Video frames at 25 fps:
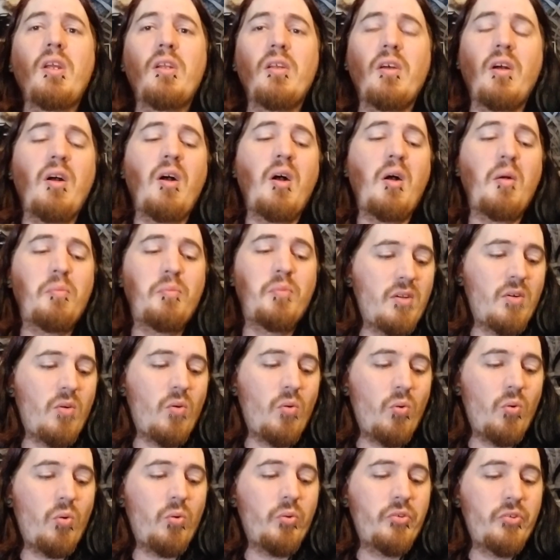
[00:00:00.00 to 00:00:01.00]
up,
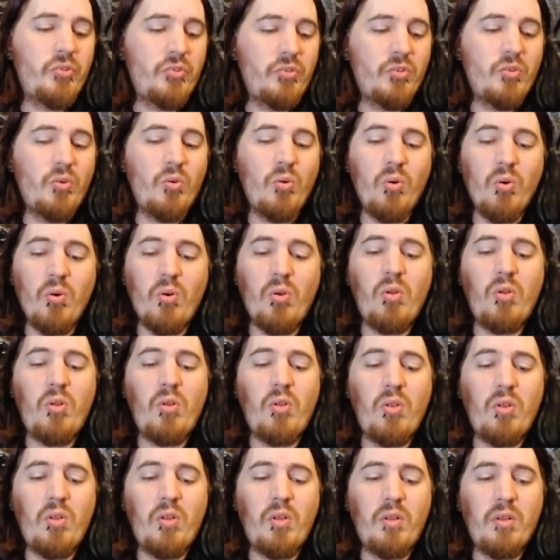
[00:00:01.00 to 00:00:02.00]
old
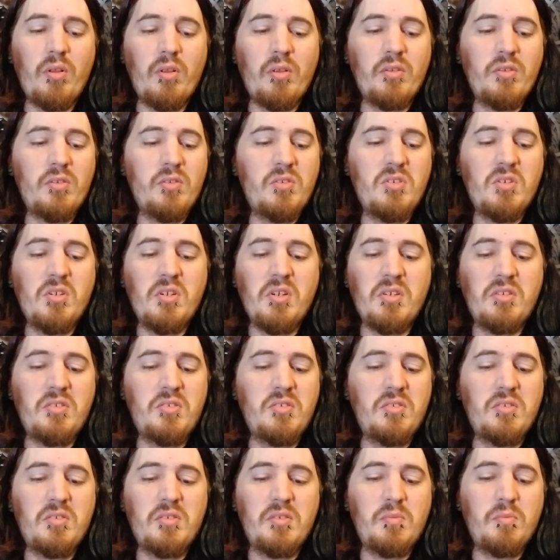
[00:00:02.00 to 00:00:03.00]
school,
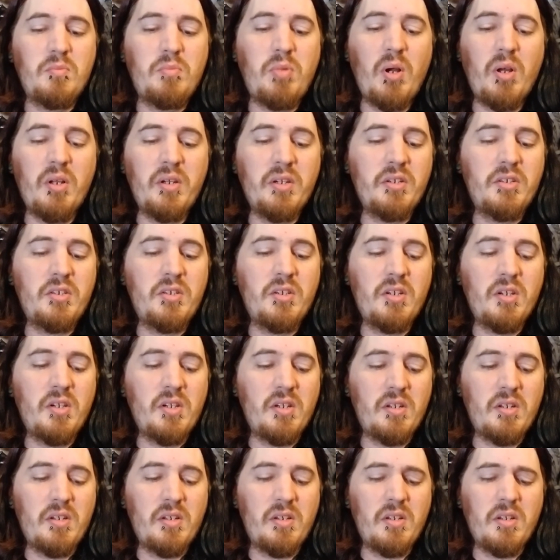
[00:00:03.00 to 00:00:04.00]
just
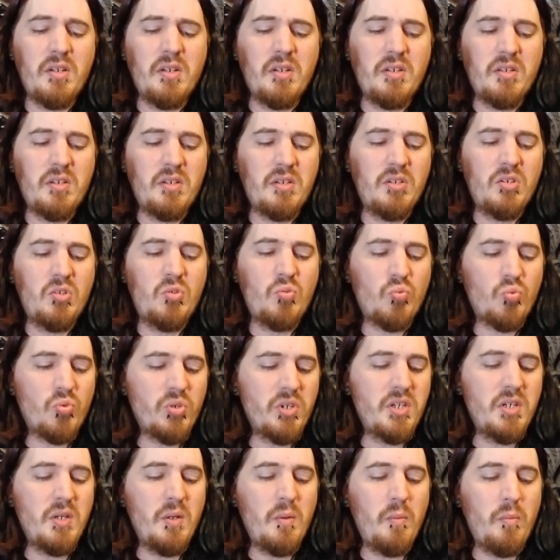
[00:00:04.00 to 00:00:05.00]
punishing,
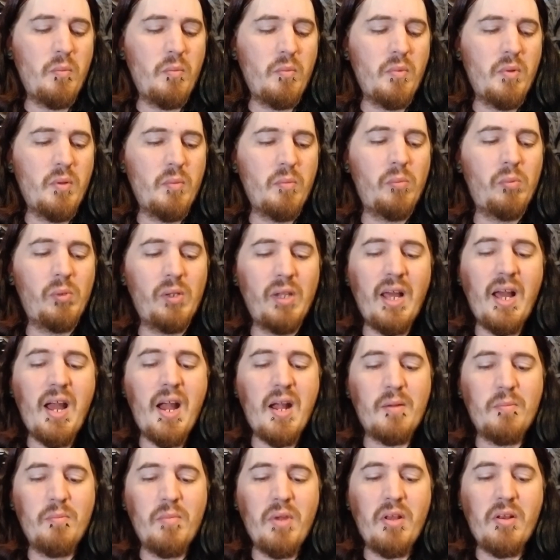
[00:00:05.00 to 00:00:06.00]
grim
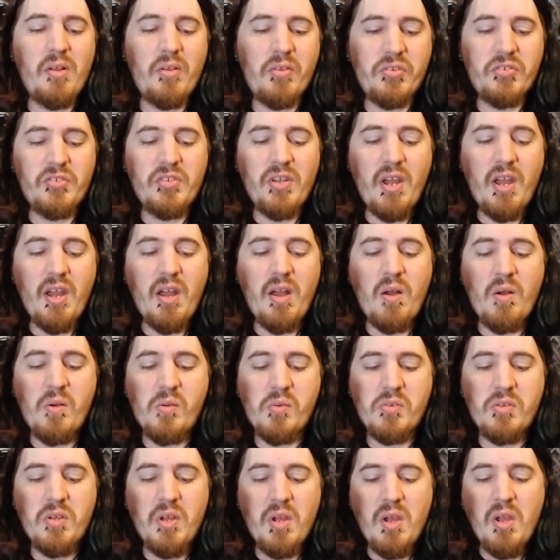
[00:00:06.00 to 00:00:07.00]
black metal
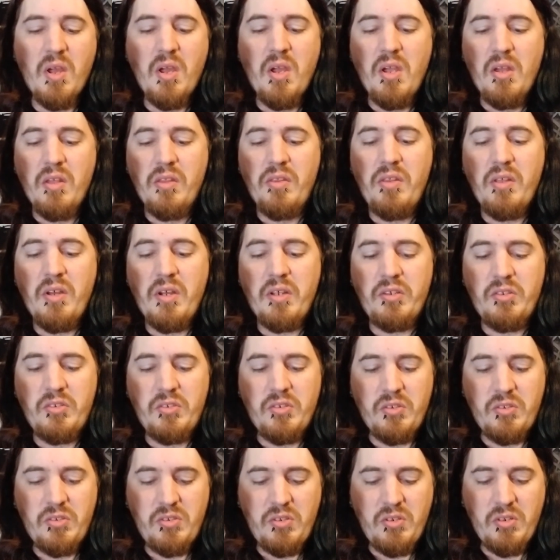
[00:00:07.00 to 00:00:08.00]
sound that's
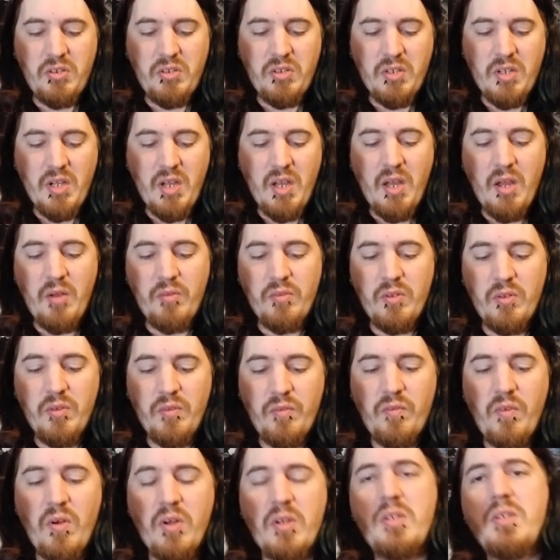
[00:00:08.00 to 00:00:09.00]
just gonna have you
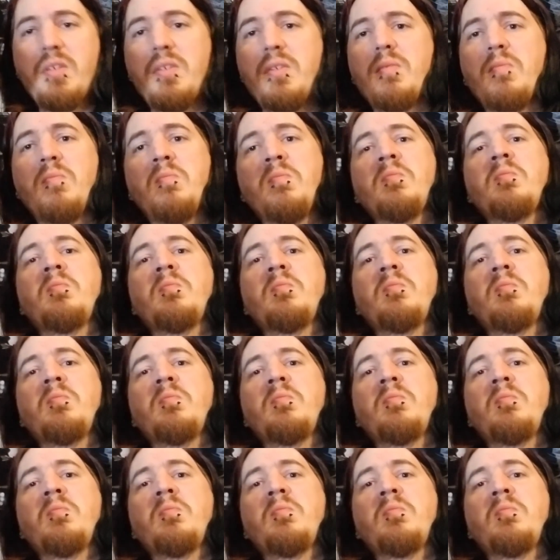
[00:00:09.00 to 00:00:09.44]
fucking